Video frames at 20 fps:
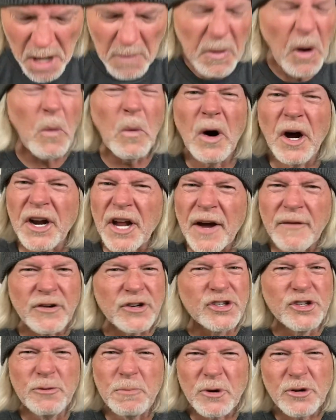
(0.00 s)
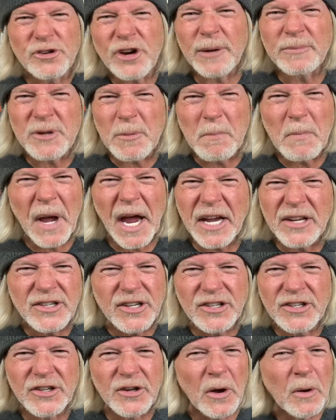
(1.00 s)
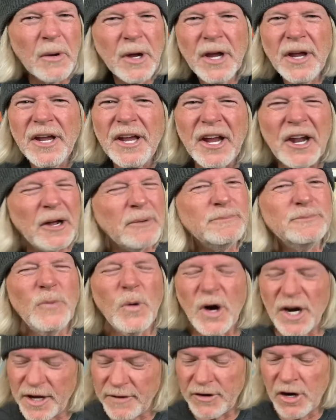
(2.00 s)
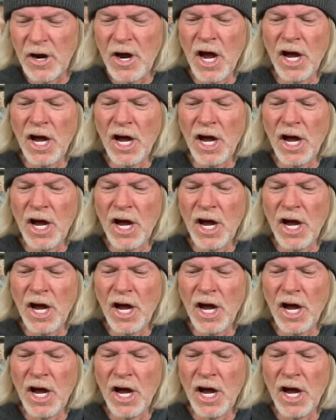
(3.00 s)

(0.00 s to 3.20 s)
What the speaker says: But whatever. Supertramp's amazing. So, you know, whatever.